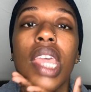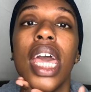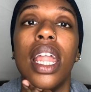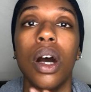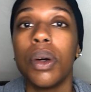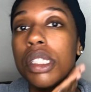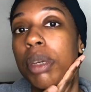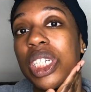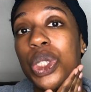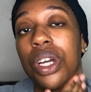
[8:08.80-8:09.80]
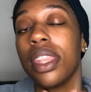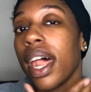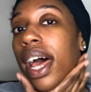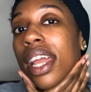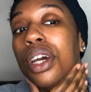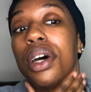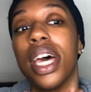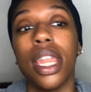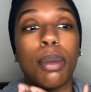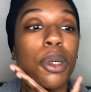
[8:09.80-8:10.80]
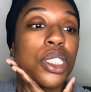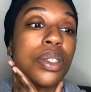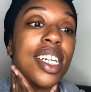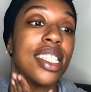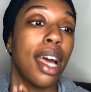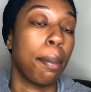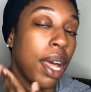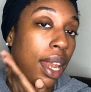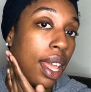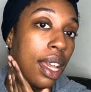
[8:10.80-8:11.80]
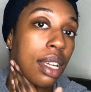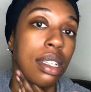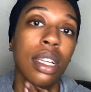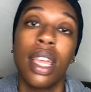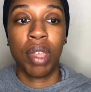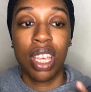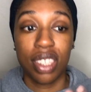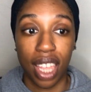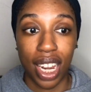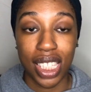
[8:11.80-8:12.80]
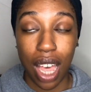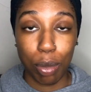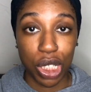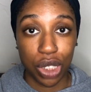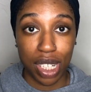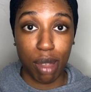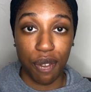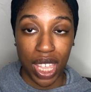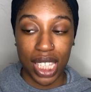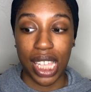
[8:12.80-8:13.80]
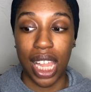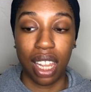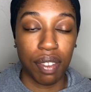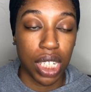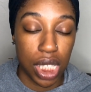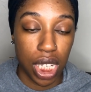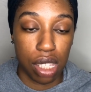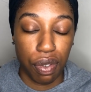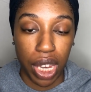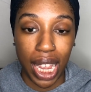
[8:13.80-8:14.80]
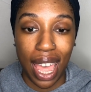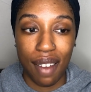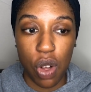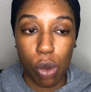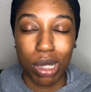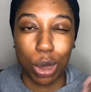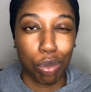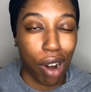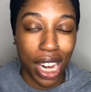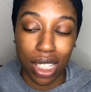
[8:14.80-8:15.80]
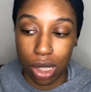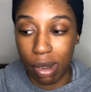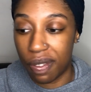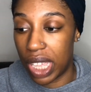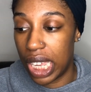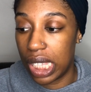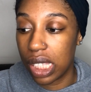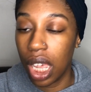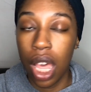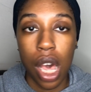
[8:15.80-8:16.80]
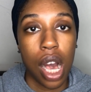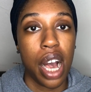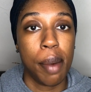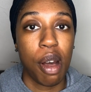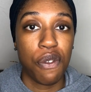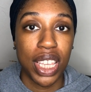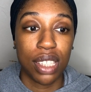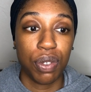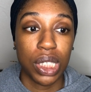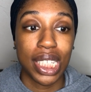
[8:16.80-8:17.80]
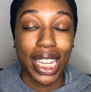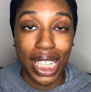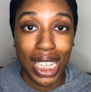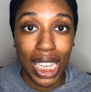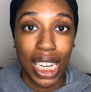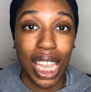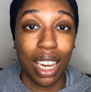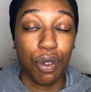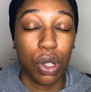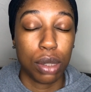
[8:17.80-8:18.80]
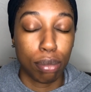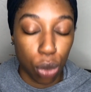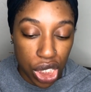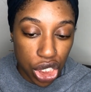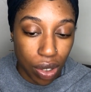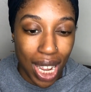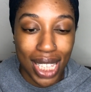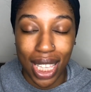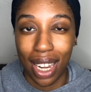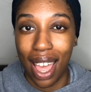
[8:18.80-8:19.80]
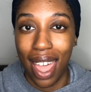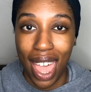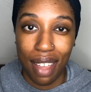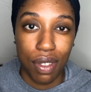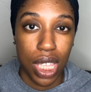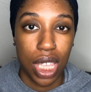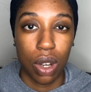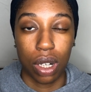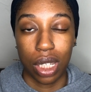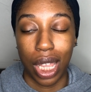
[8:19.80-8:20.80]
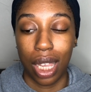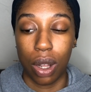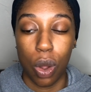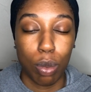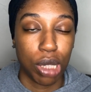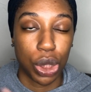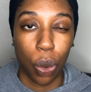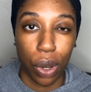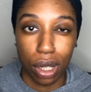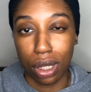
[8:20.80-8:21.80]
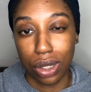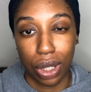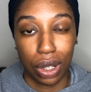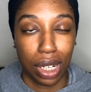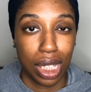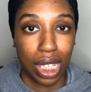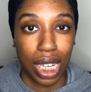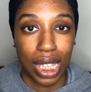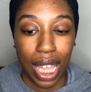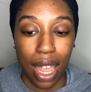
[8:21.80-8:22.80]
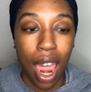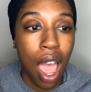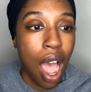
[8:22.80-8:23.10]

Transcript: And I always make sure that I go ahead and moisturize down my neck. So yeah, that's how I moisturize my face. I love it because it doesn't feel like I have a whole bunch of products on my face. My face feels clean, and it feels moisturized and not heavy or like a whole bunch of oil is on it or anything like that.